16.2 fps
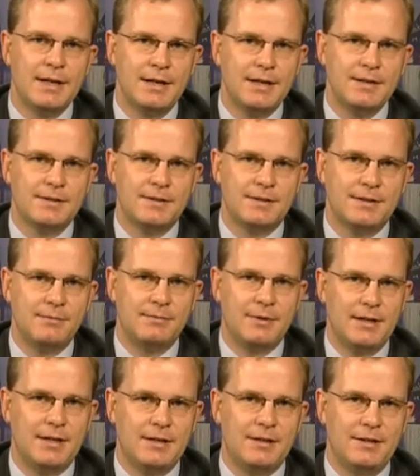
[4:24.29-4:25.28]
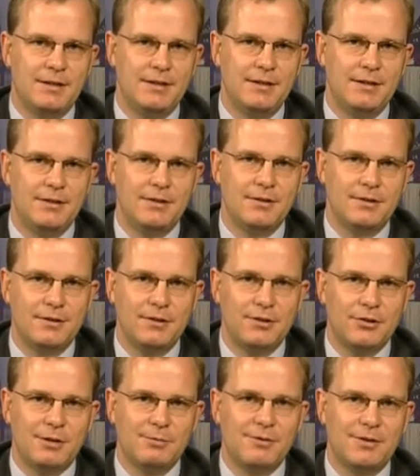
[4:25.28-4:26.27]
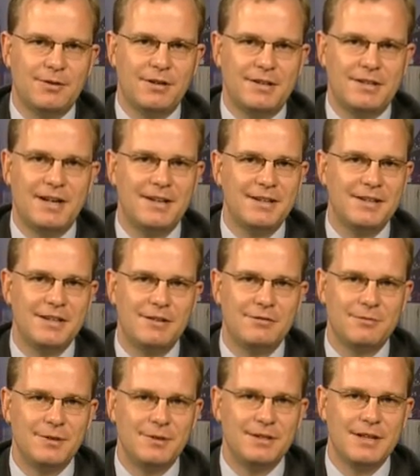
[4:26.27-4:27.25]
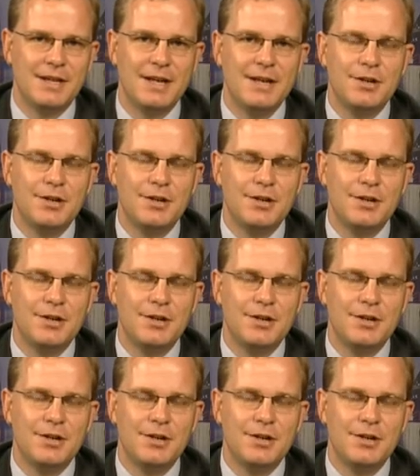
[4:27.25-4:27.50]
is at the top of the Italian government,